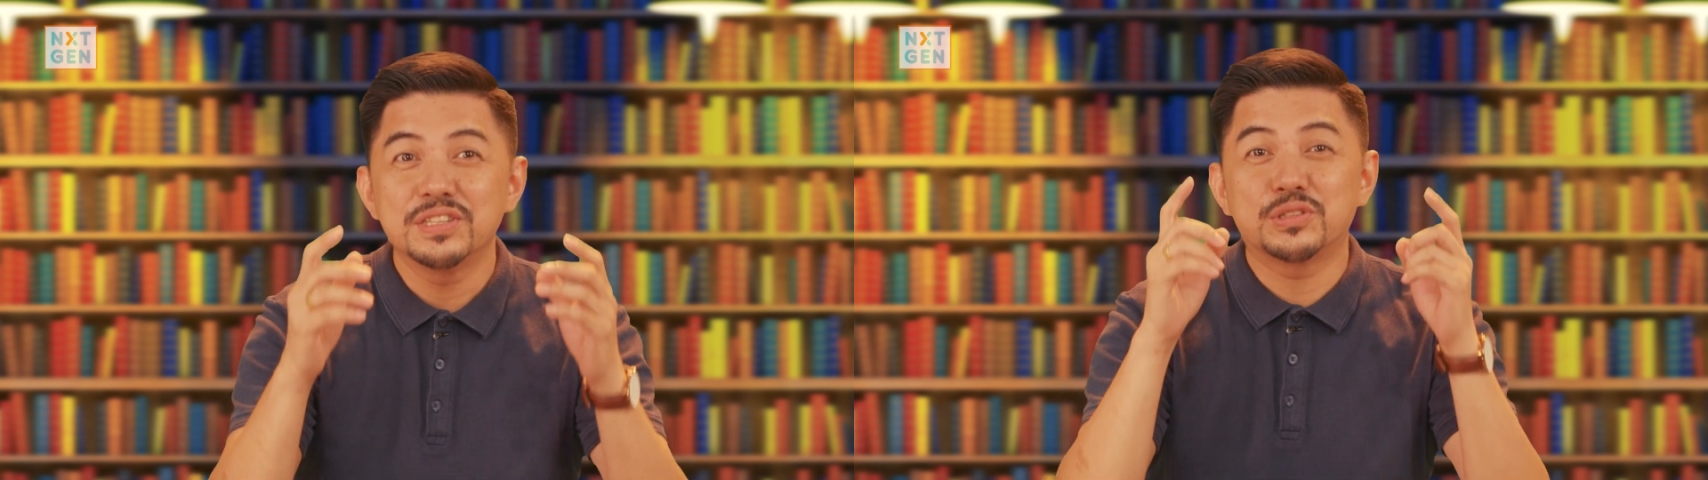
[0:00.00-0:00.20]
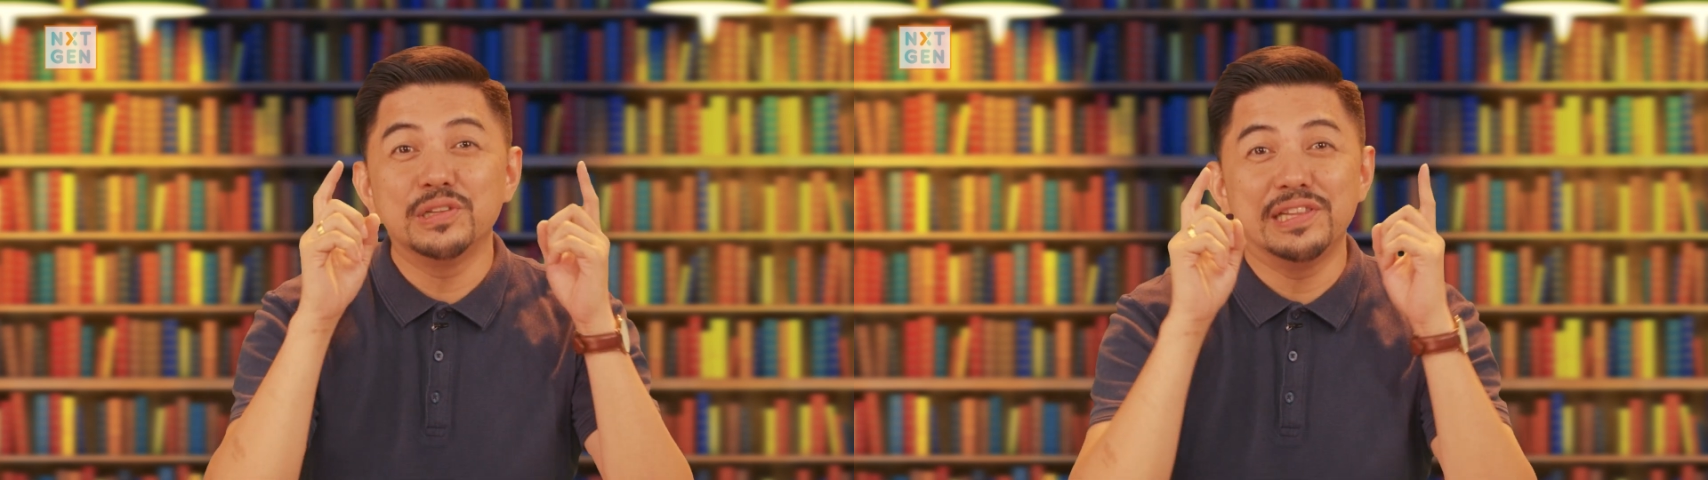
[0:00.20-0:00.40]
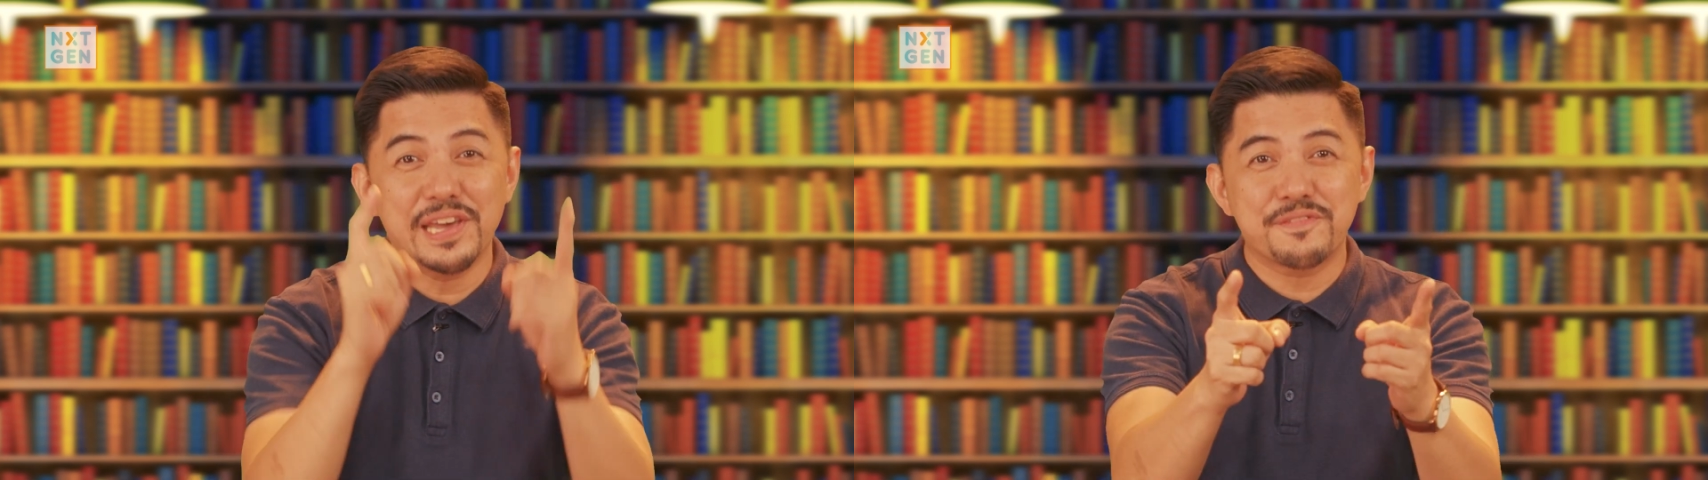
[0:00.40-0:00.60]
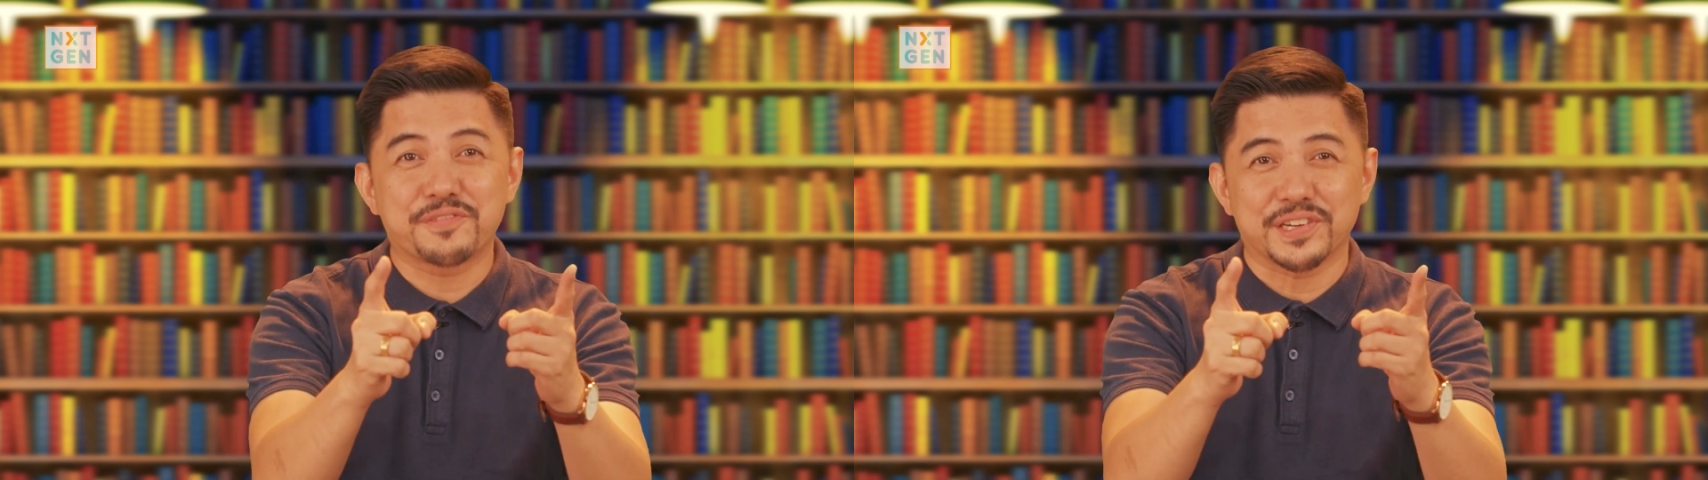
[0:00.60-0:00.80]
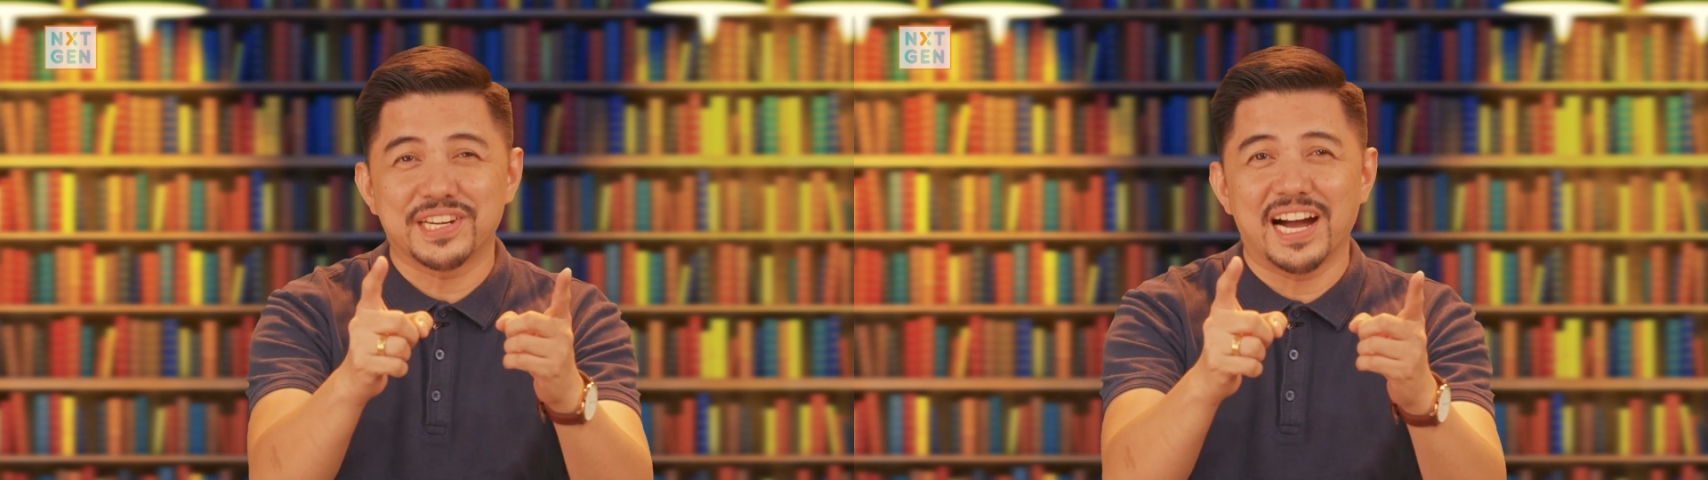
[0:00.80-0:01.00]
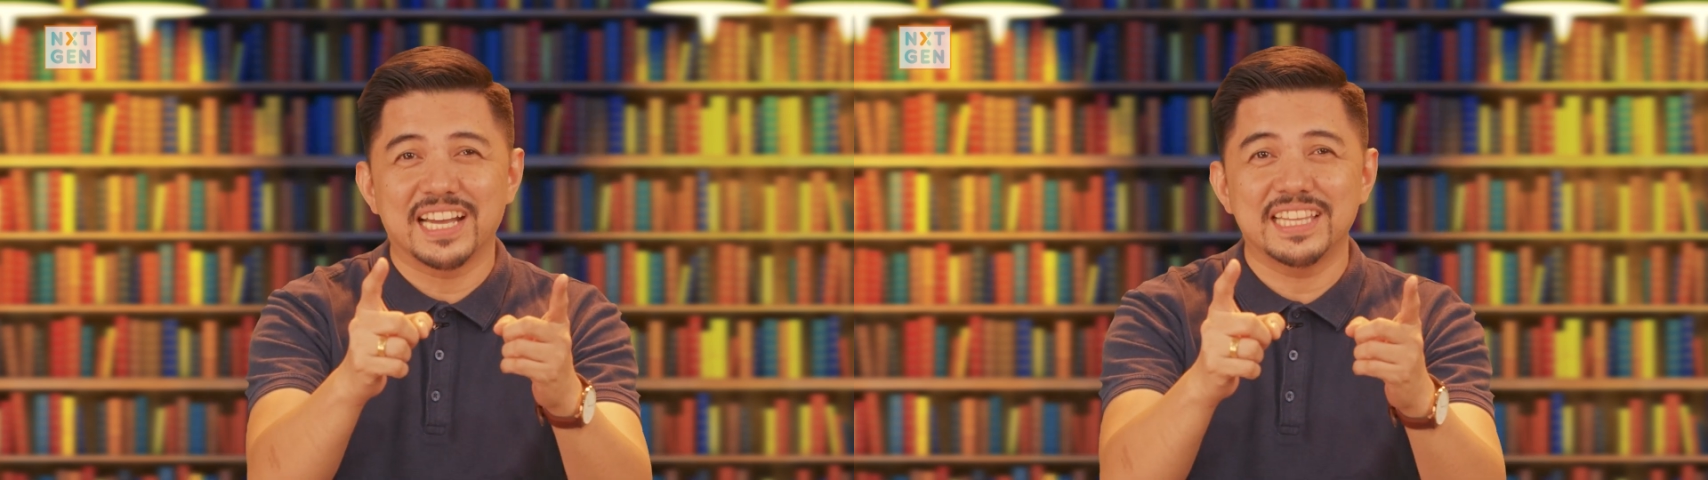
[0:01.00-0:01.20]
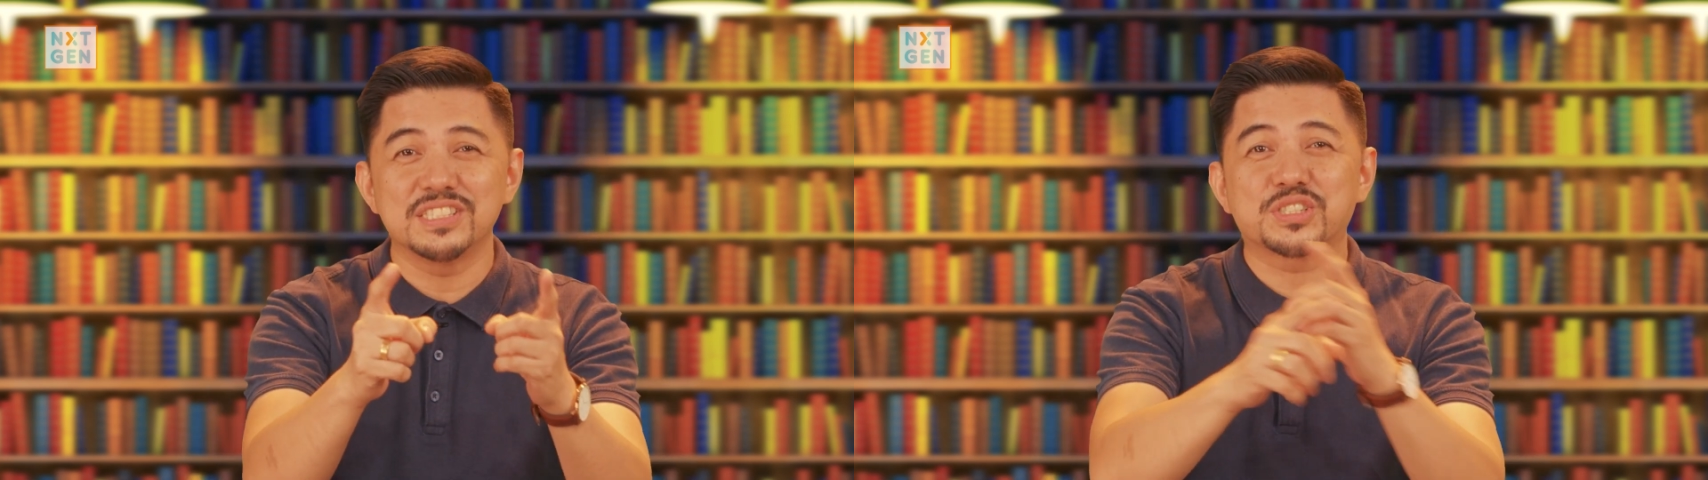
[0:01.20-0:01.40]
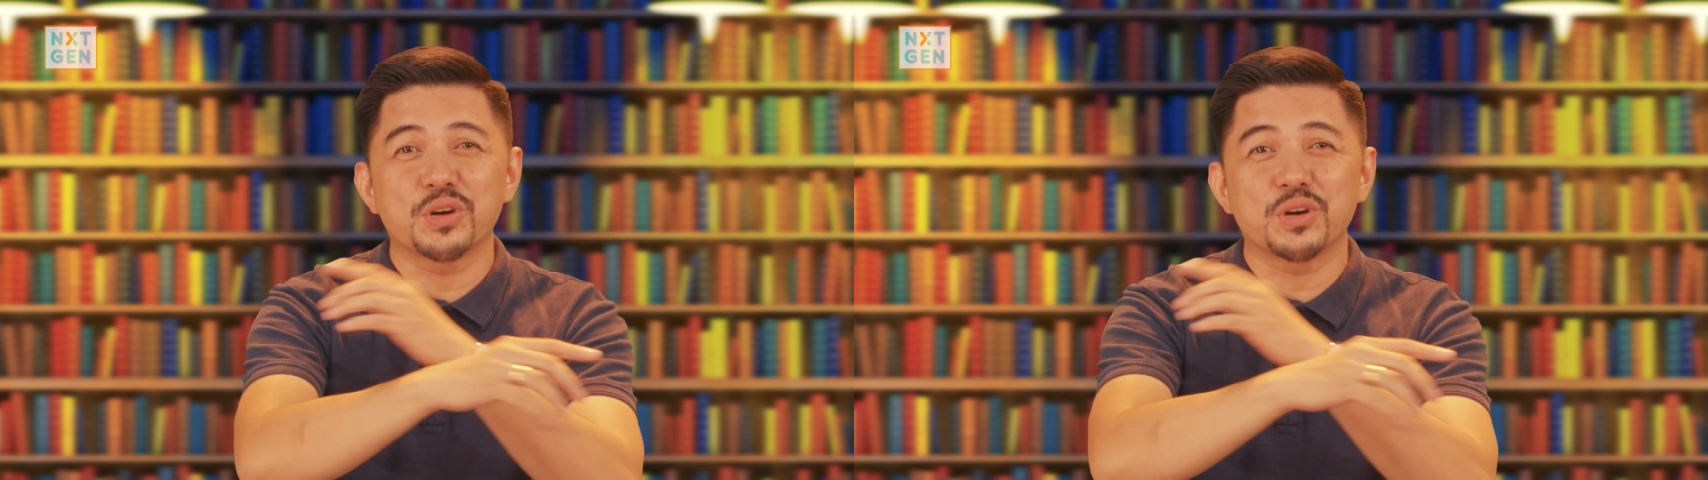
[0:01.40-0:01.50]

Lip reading: to live for God and